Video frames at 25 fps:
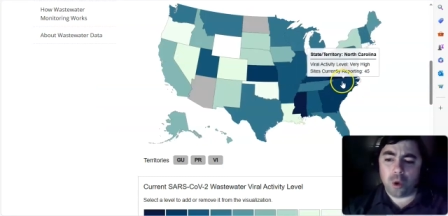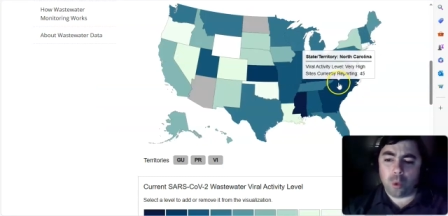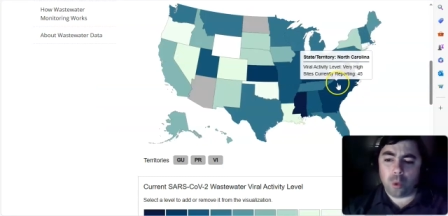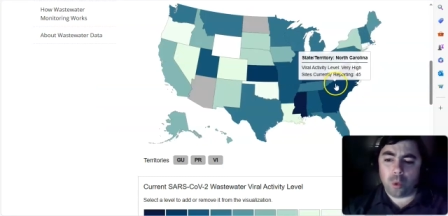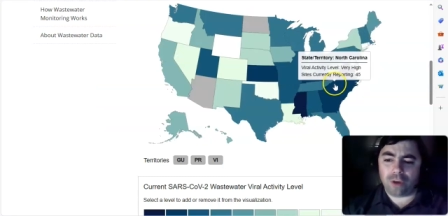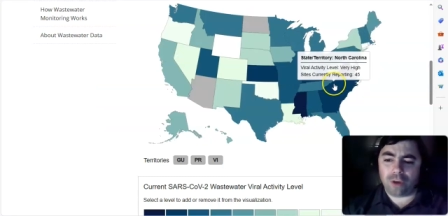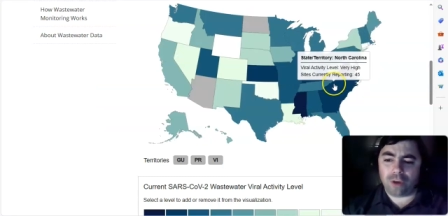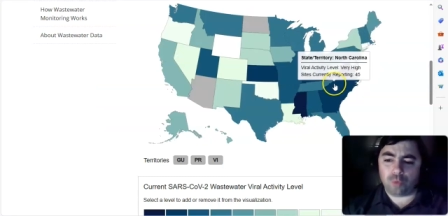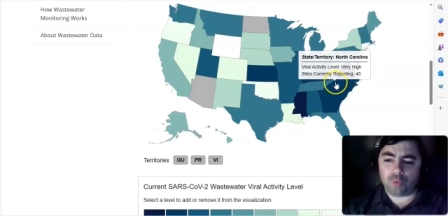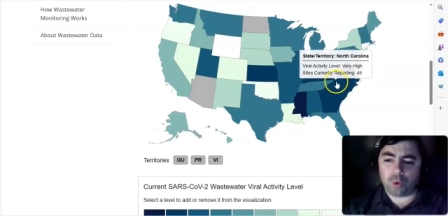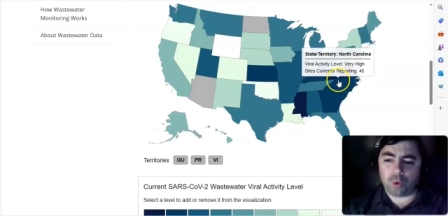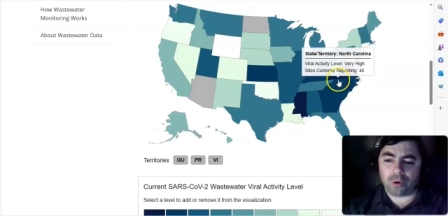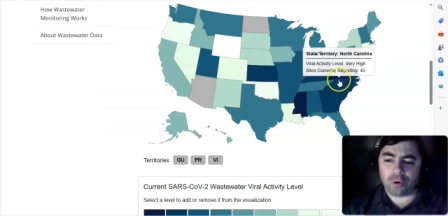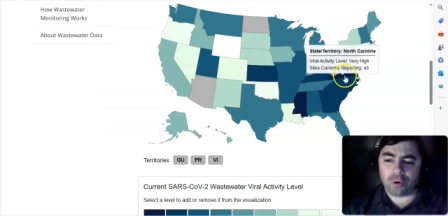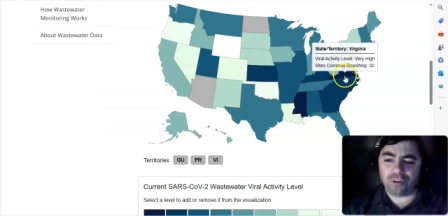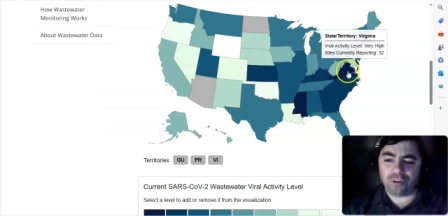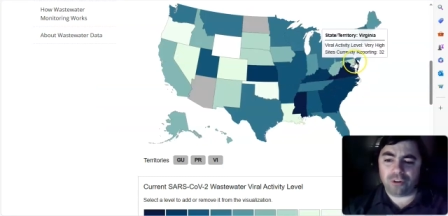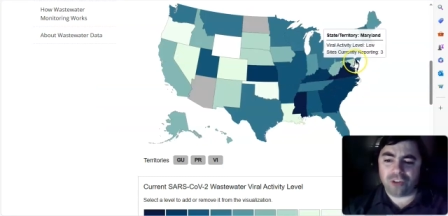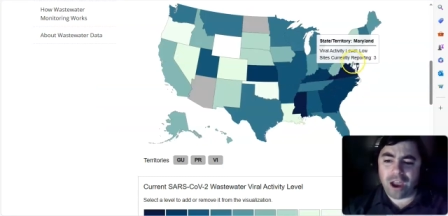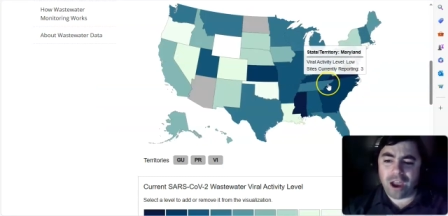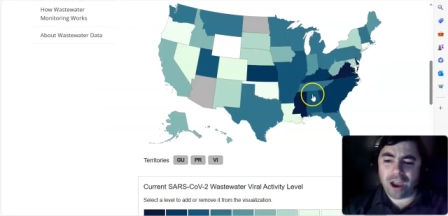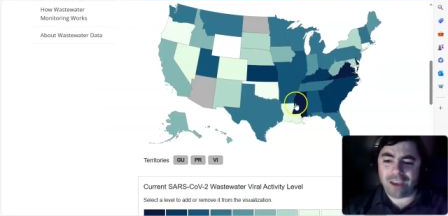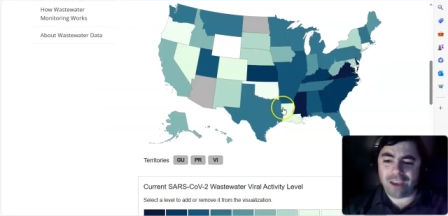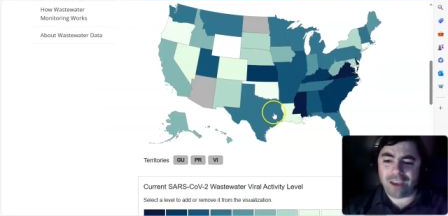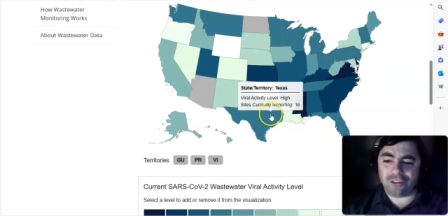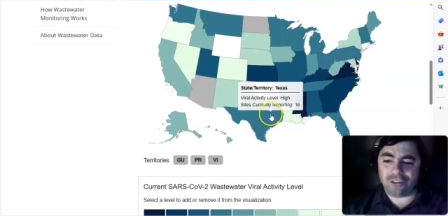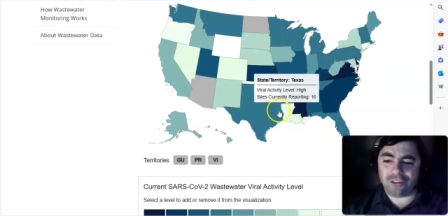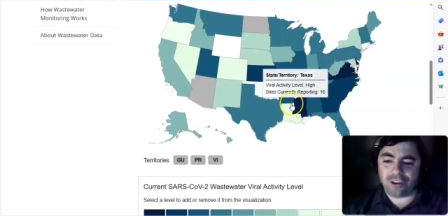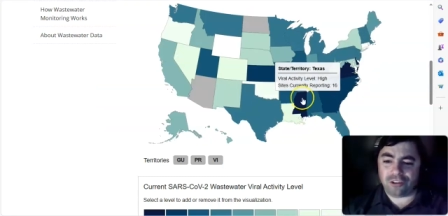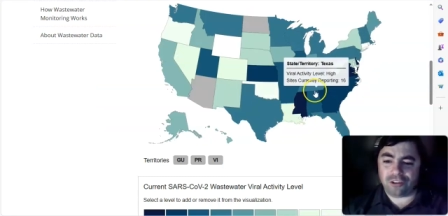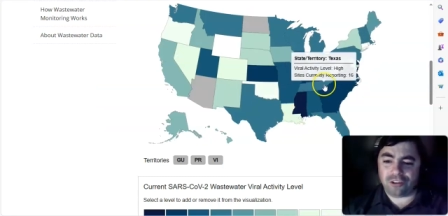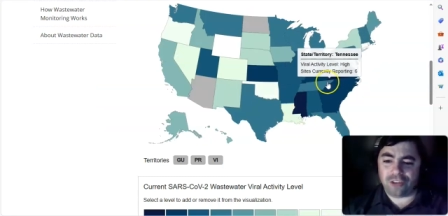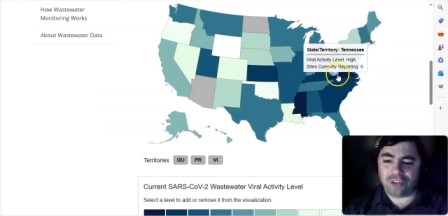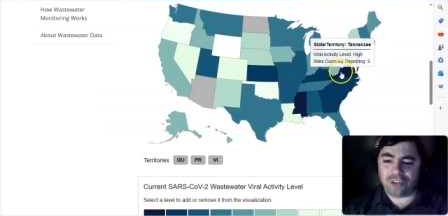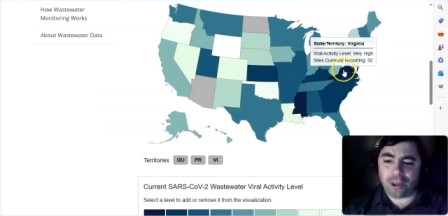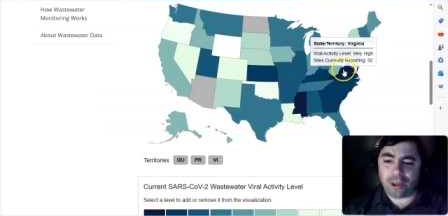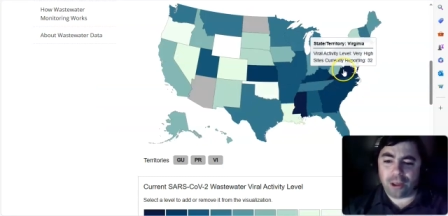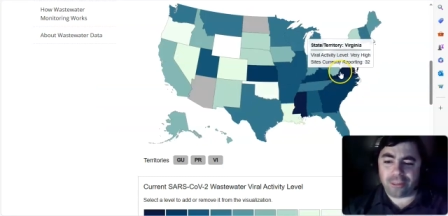wastewater is highest in
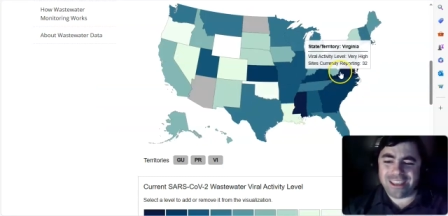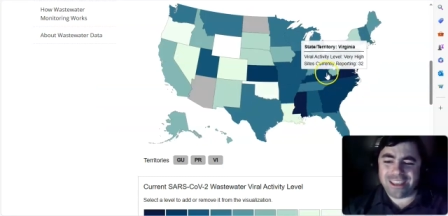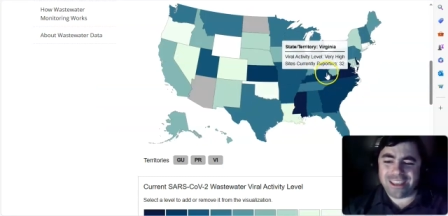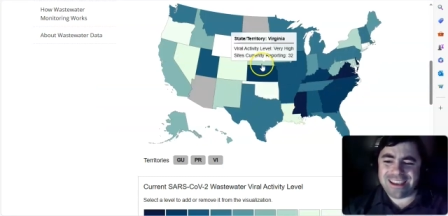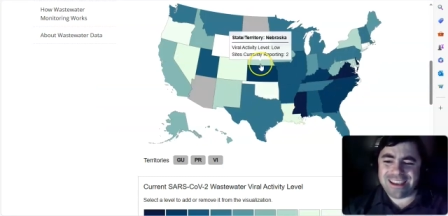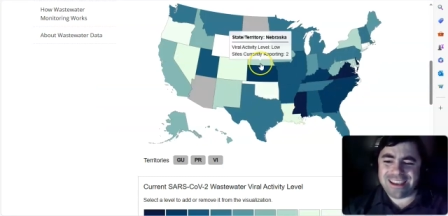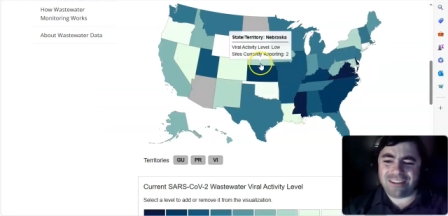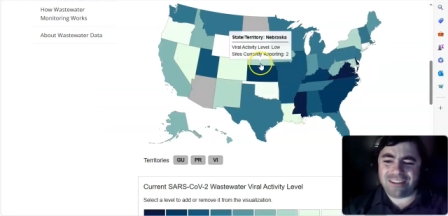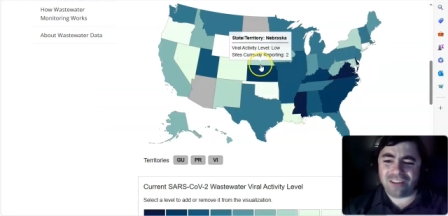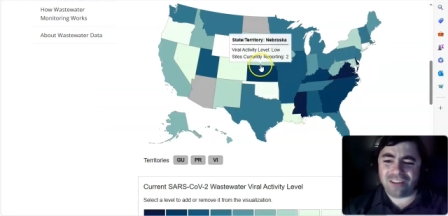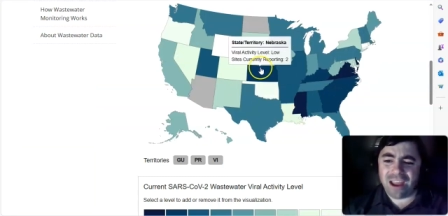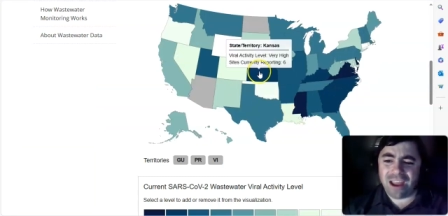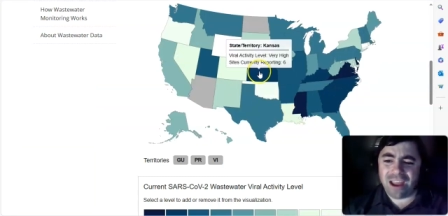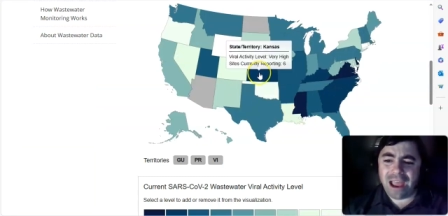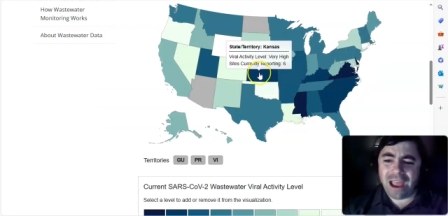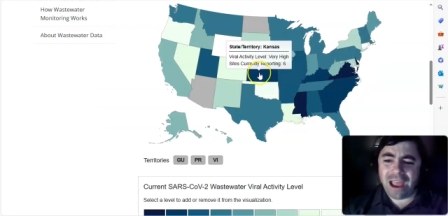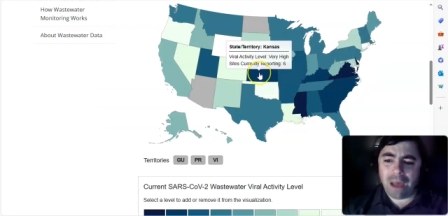the southeast.